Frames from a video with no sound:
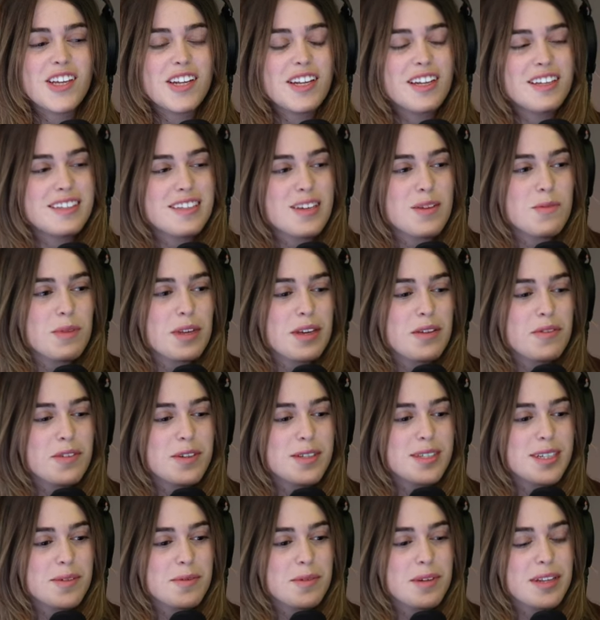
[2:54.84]
You did something
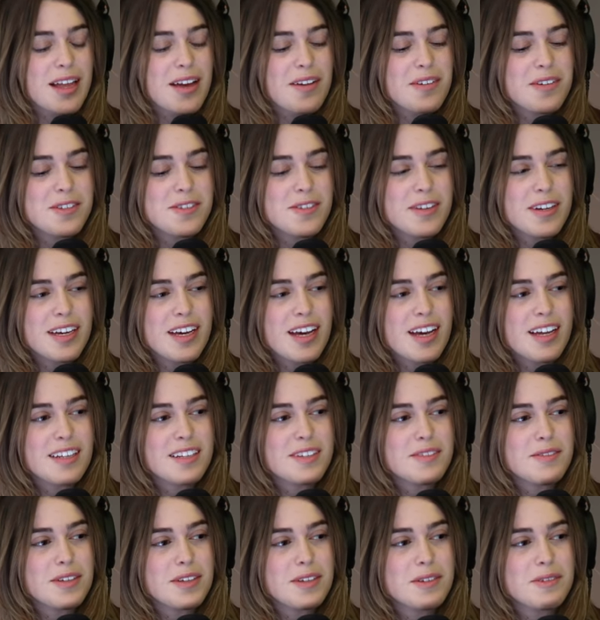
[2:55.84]
for someone. That was very
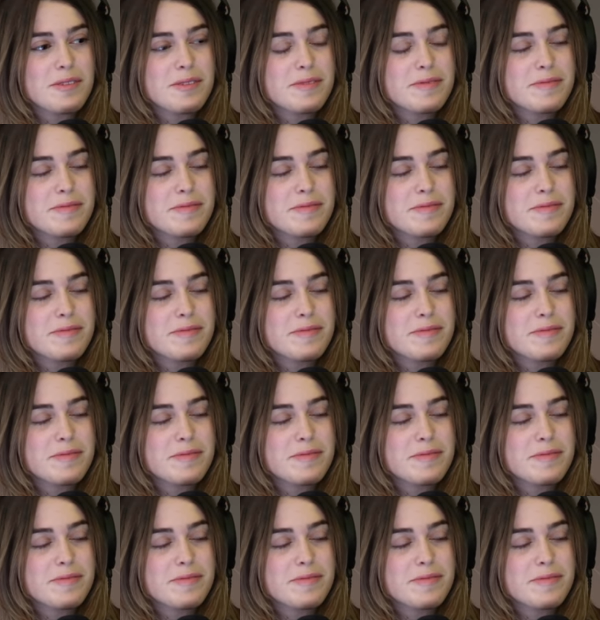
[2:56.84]
kind of you.